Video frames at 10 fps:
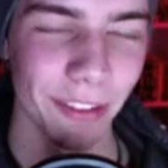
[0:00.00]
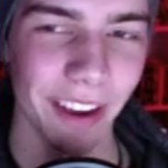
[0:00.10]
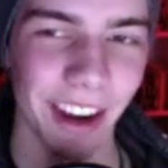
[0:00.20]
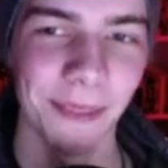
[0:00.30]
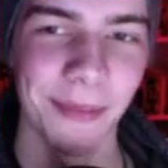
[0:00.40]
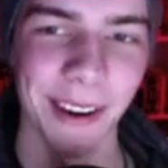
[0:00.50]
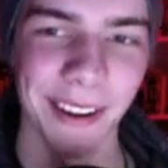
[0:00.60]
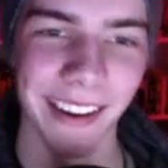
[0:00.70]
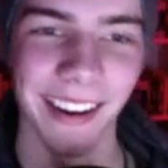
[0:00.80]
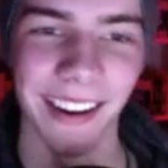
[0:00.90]
time,
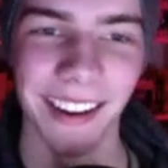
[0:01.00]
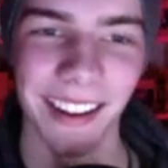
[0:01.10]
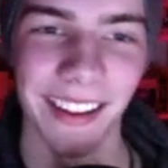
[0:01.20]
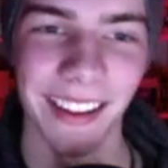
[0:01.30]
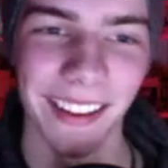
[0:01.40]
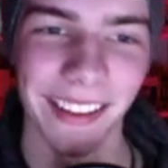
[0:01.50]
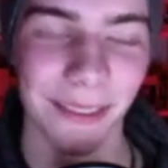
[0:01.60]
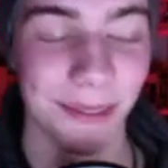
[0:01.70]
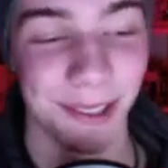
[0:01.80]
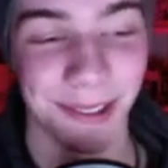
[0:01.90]
but
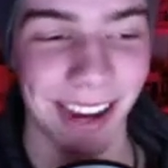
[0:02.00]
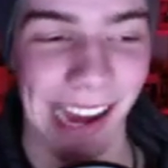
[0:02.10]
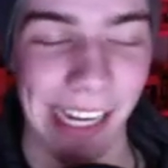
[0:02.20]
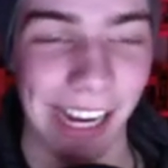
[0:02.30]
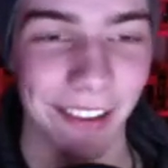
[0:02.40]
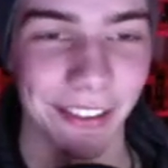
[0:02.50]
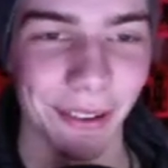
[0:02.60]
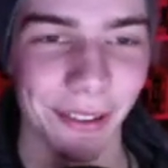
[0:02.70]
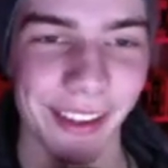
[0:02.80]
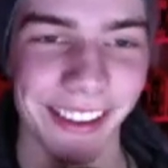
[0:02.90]
well, I still
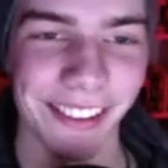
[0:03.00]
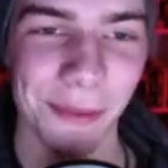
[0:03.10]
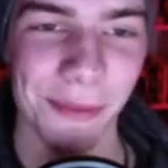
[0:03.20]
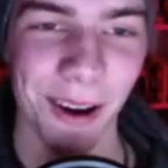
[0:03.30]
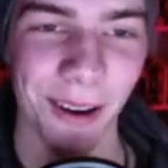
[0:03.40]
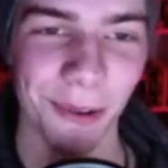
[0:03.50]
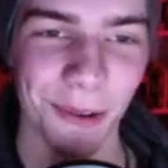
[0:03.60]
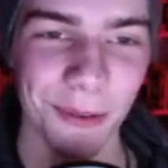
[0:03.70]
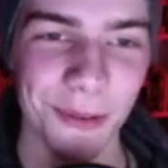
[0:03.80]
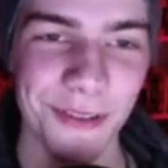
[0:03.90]
think some modern horror
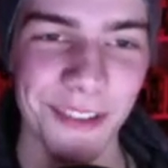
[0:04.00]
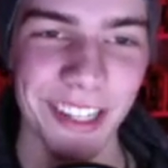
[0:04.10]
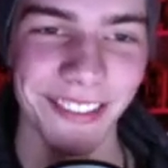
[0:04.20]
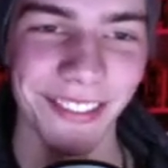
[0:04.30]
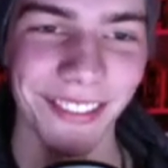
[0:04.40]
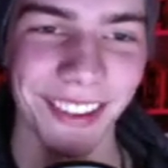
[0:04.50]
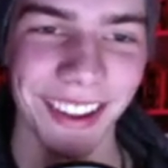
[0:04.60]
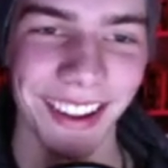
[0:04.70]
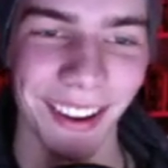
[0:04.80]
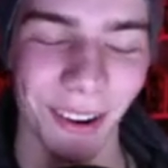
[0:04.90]
movies and
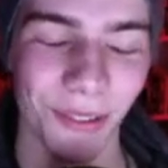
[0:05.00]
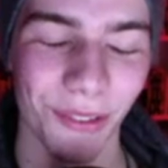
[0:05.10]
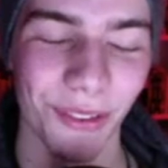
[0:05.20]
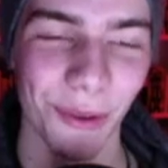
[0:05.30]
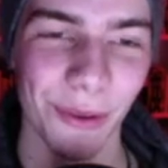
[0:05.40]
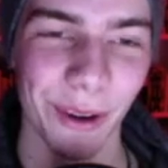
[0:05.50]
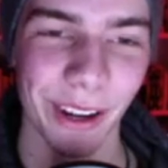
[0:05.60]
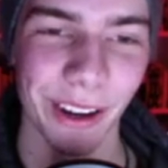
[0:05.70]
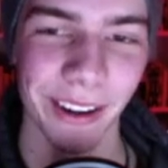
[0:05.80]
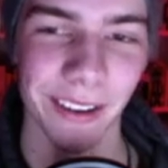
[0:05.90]
are still pretty good.